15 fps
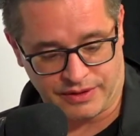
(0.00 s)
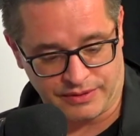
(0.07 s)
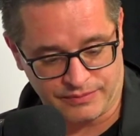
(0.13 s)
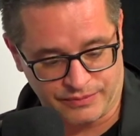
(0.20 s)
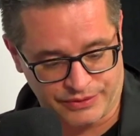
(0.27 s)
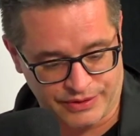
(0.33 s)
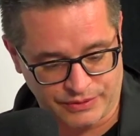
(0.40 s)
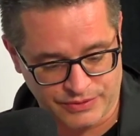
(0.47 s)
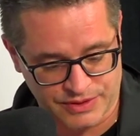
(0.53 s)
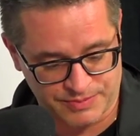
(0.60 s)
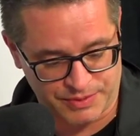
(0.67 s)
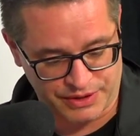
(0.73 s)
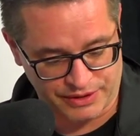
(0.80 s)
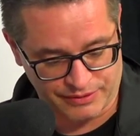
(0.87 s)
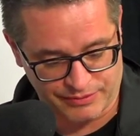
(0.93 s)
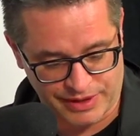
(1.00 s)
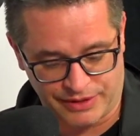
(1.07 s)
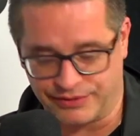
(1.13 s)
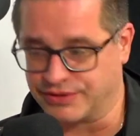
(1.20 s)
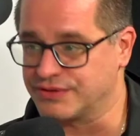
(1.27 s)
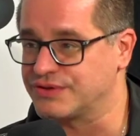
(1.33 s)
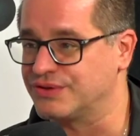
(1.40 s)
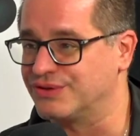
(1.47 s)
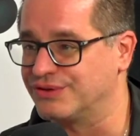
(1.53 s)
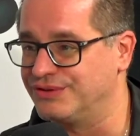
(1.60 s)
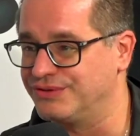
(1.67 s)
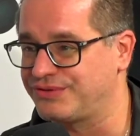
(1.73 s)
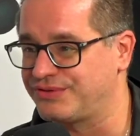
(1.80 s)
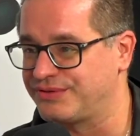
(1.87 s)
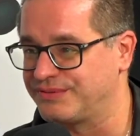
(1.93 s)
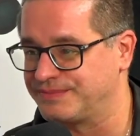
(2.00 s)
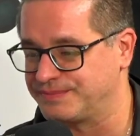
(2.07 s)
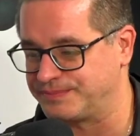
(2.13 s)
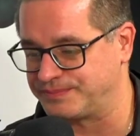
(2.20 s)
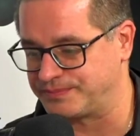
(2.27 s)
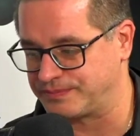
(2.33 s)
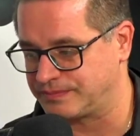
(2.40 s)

Exactly. Right? Without spinning around in circles.